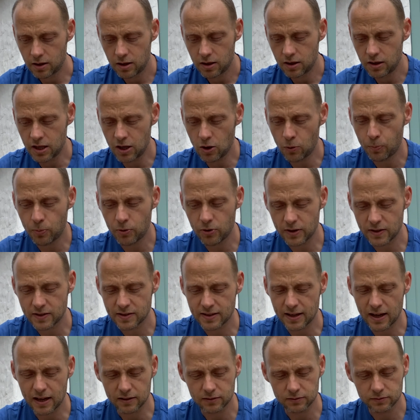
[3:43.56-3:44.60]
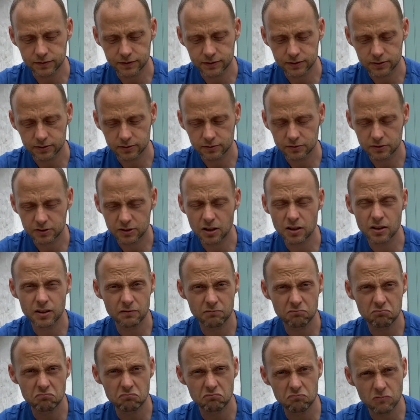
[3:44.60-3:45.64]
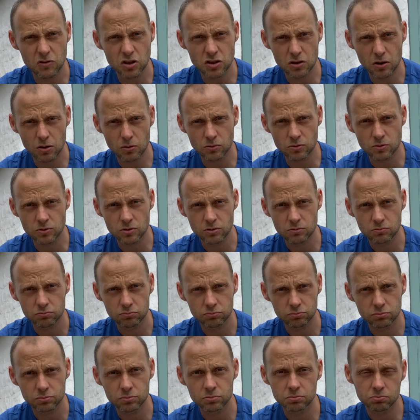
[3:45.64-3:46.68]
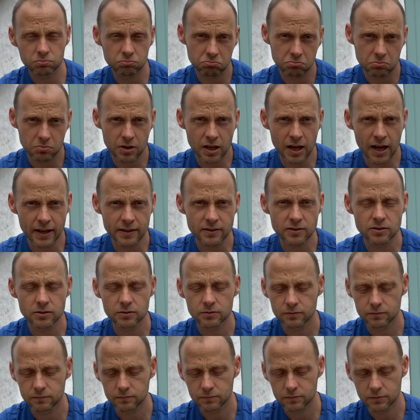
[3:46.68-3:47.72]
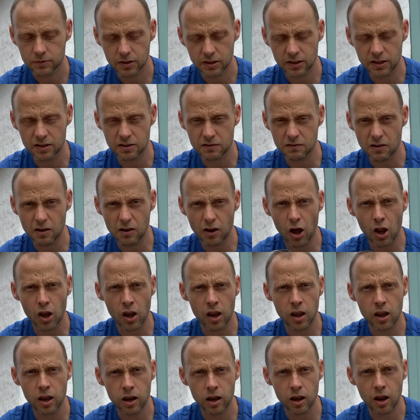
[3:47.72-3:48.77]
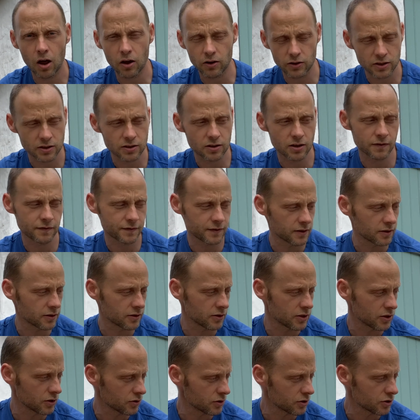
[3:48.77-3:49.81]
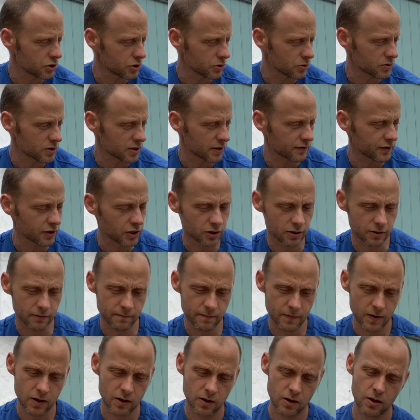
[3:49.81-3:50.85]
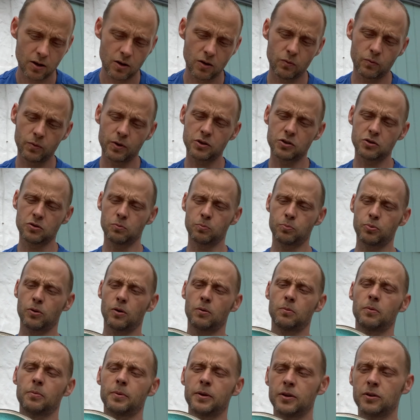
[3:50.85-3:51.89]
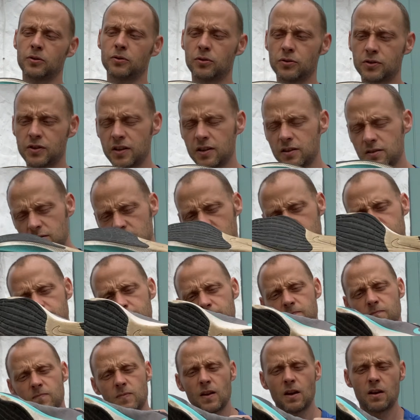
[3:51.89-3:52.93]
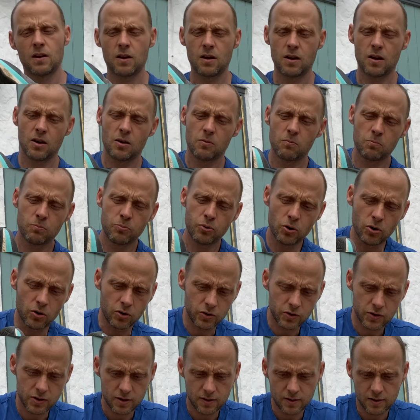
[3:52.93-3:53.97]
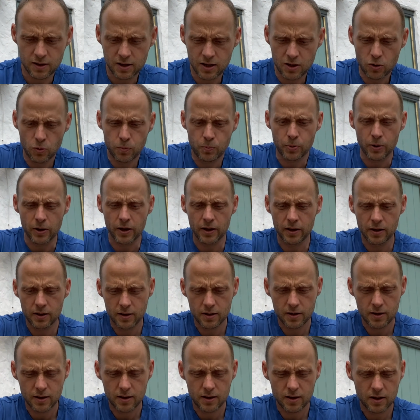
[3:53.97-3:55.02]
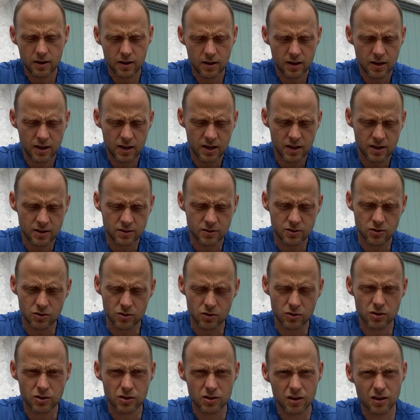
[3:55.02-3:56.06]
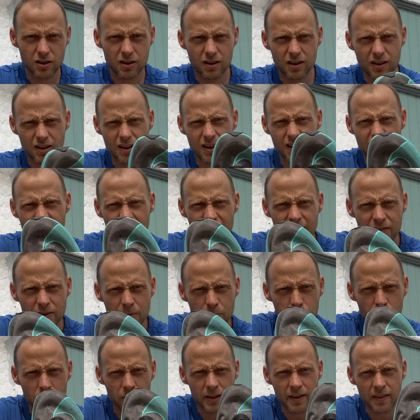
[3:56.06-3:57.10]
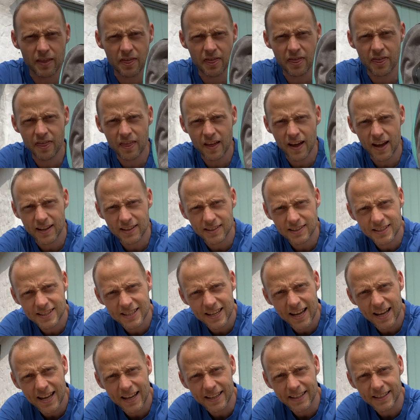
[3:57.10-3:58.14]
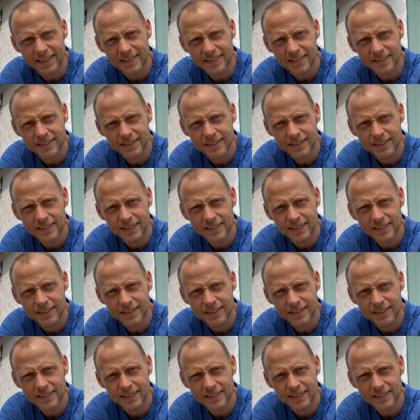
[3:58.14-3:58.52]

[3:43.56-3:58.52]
The upper itself, the sole's nice. It's a lot softer than the other shoes I've got, which you'll probably notice. But the upper is just, I have to pull it that tight